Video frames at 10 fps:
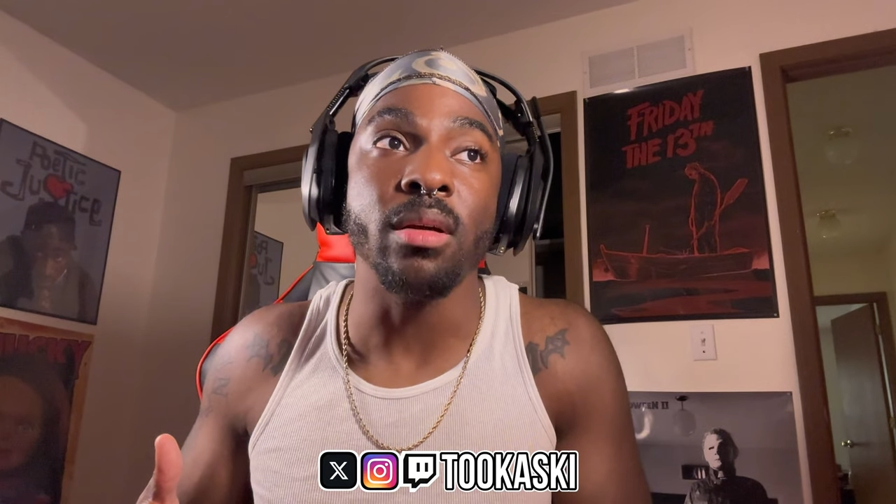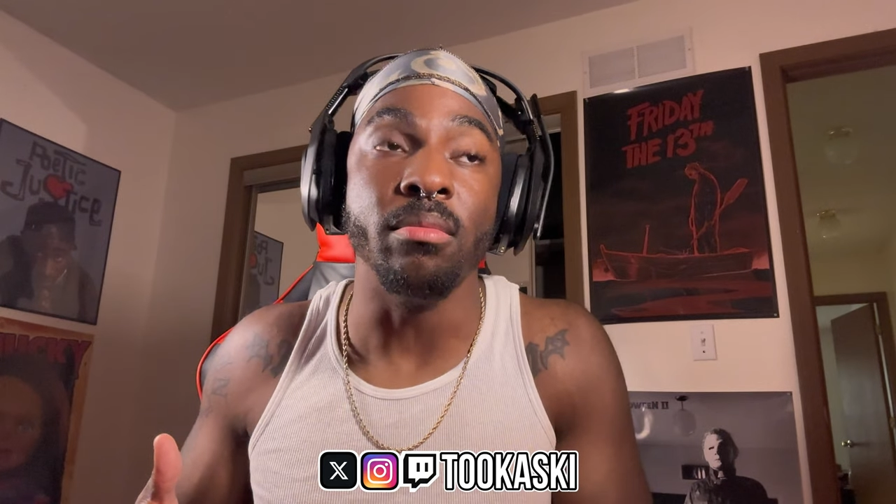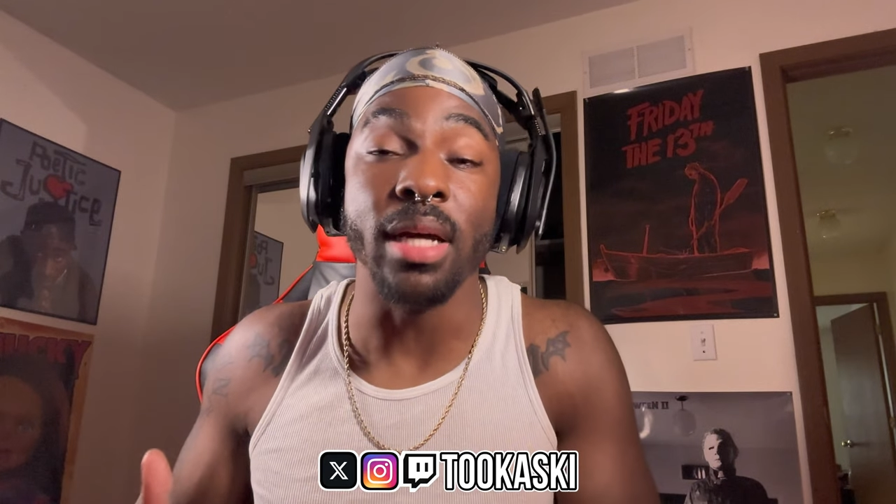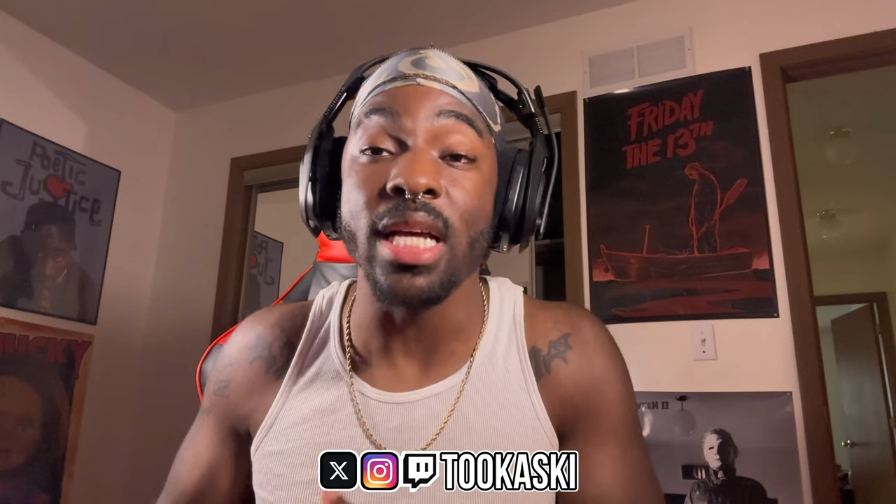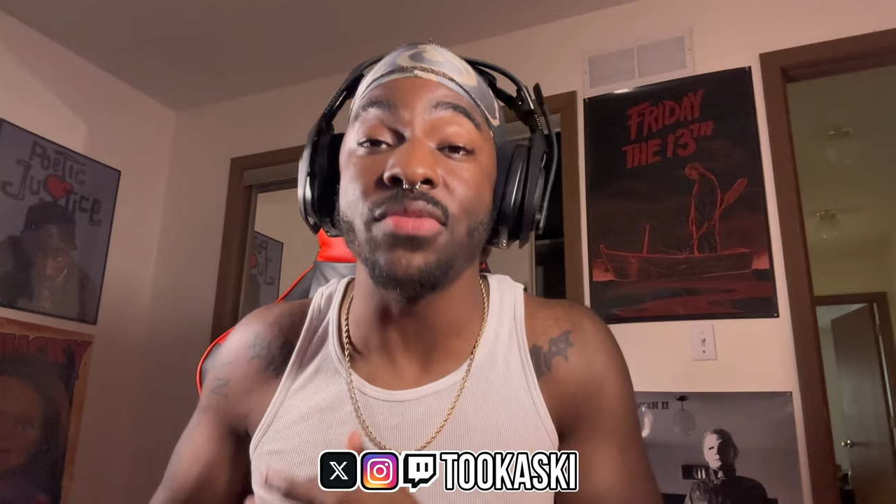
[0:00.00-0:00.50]

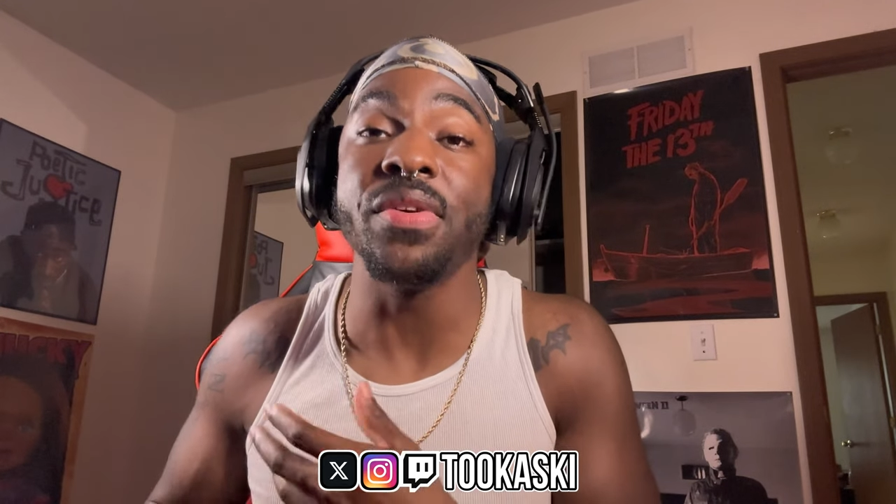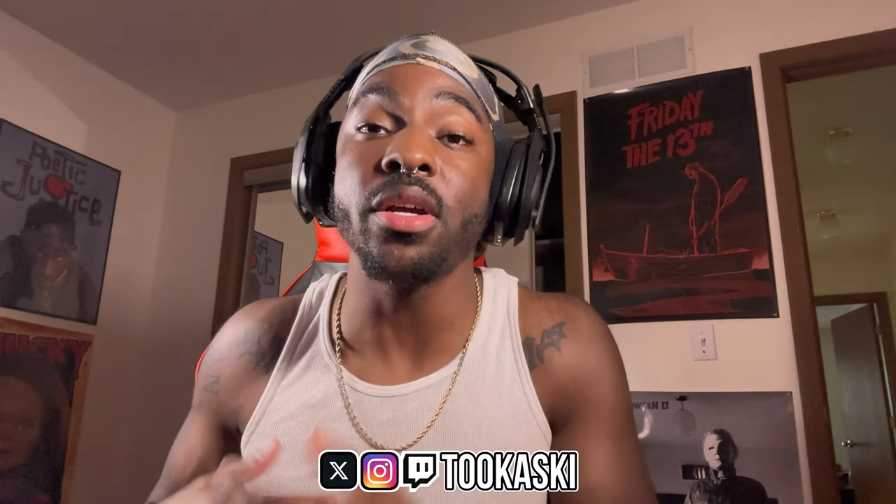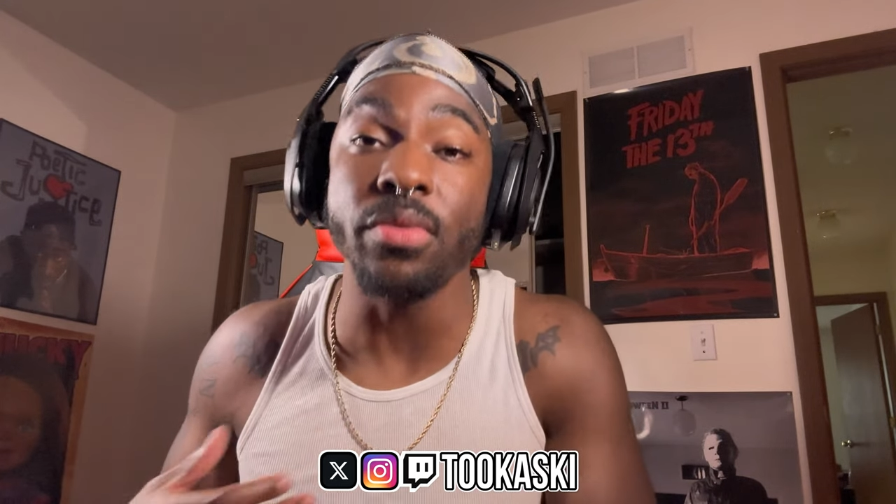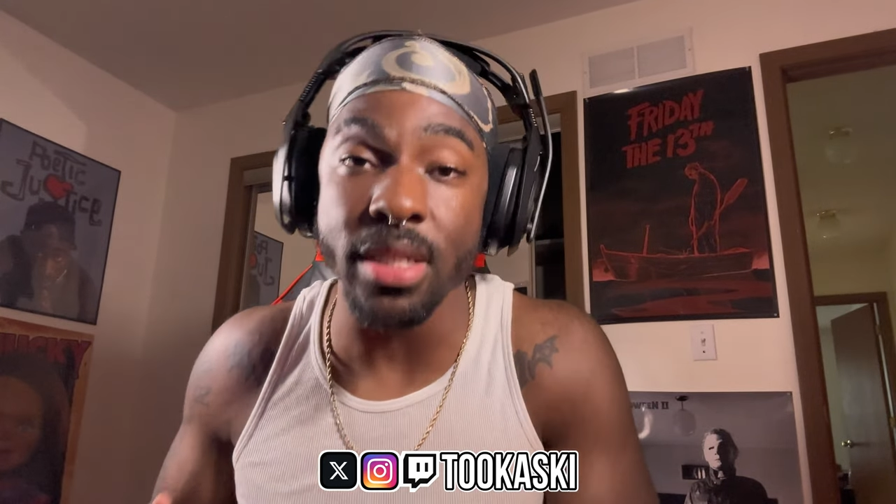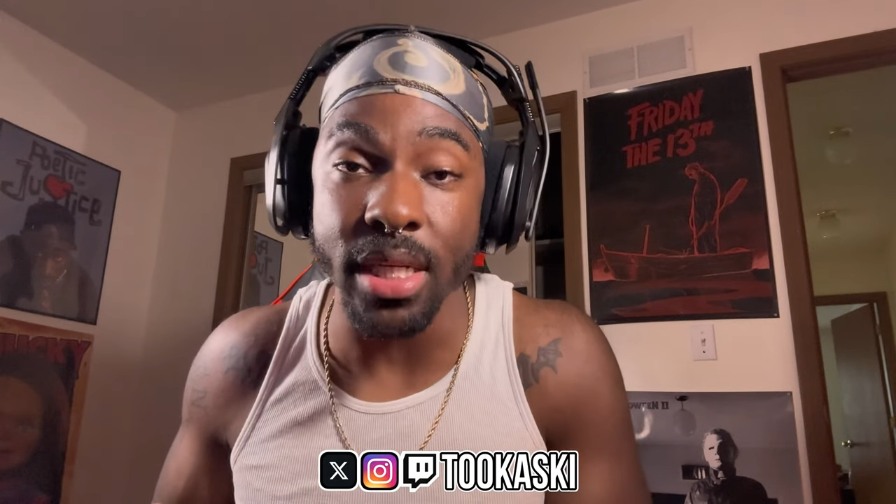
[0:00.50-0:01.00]
but as
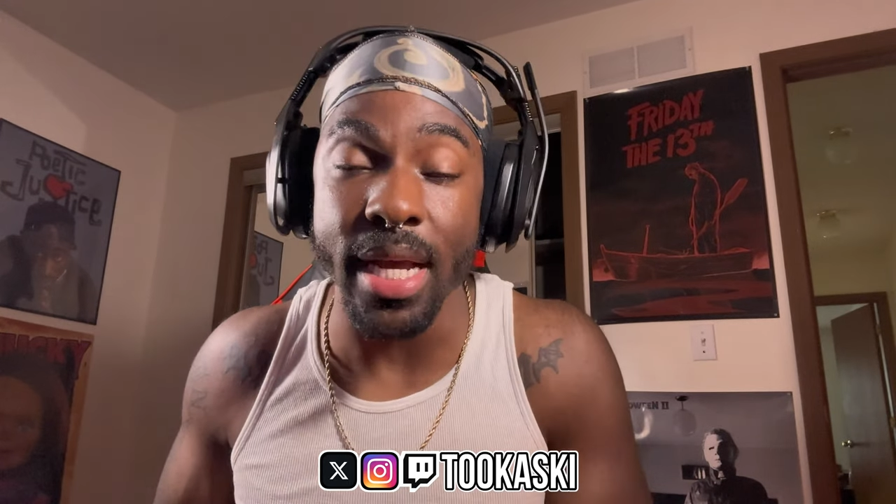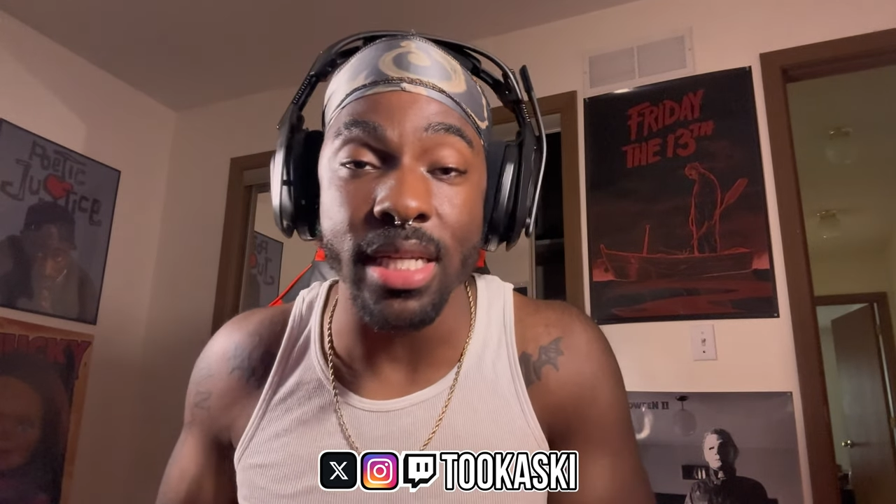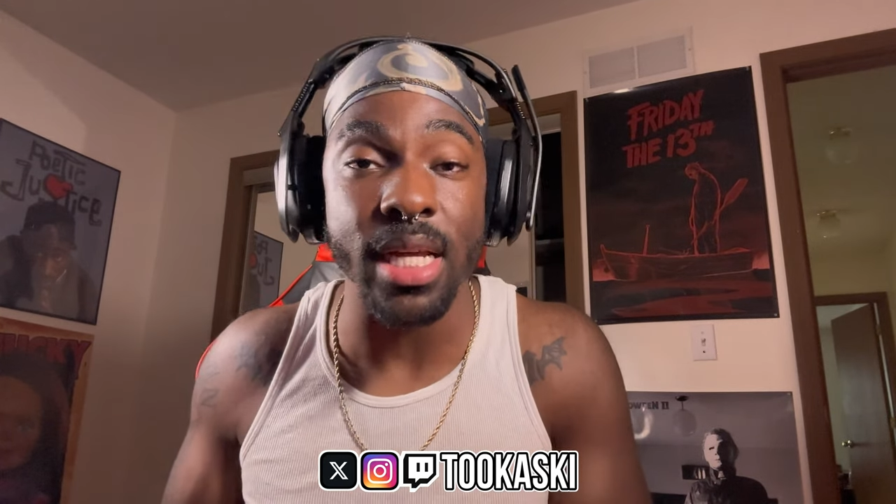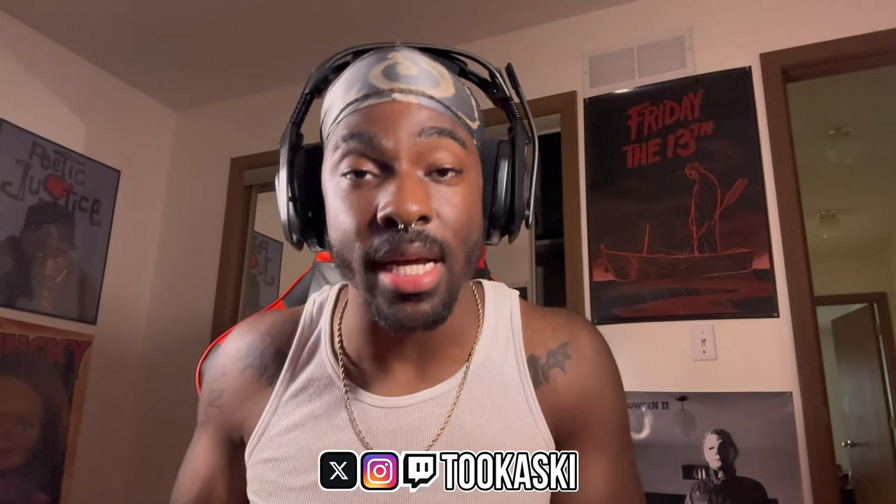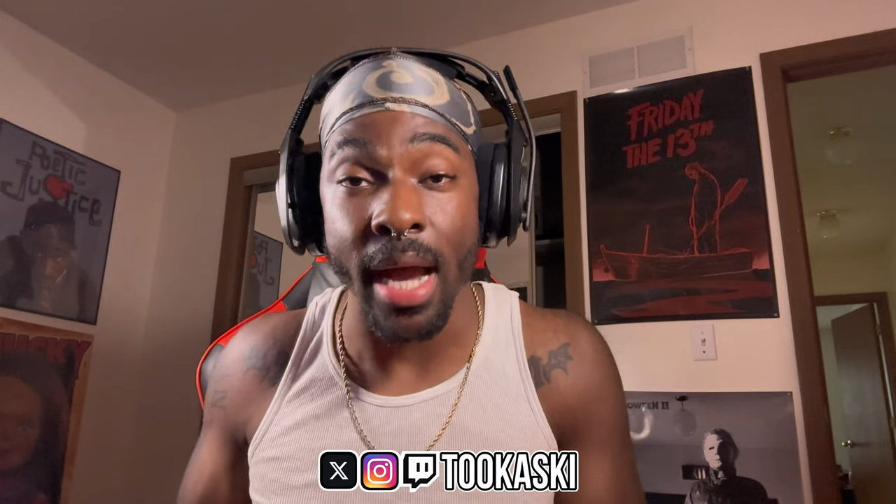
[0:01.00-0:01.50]
vigorously
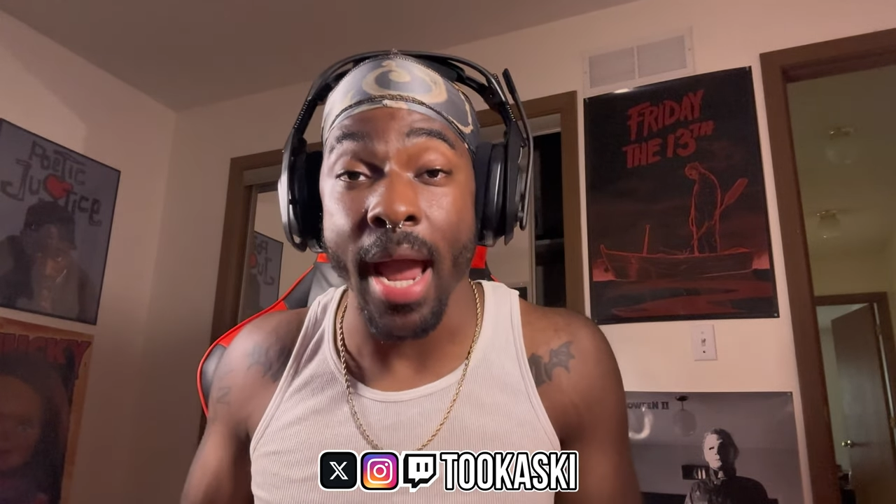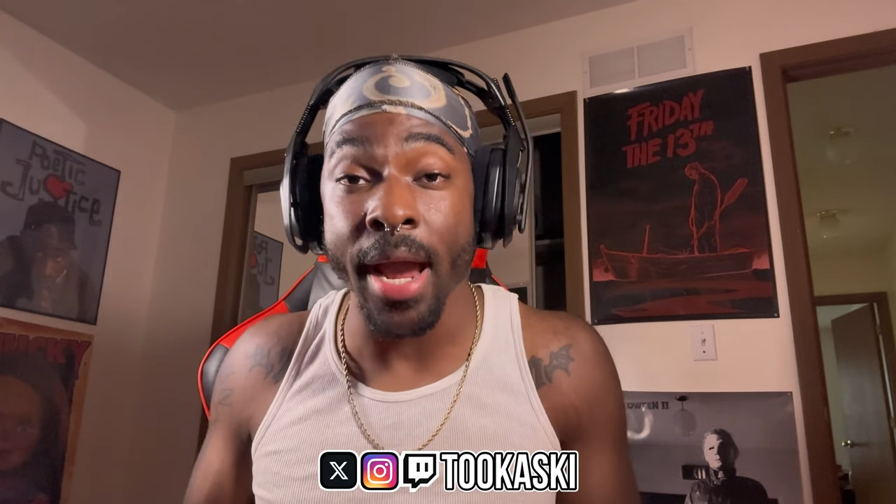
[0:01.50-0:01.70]
as I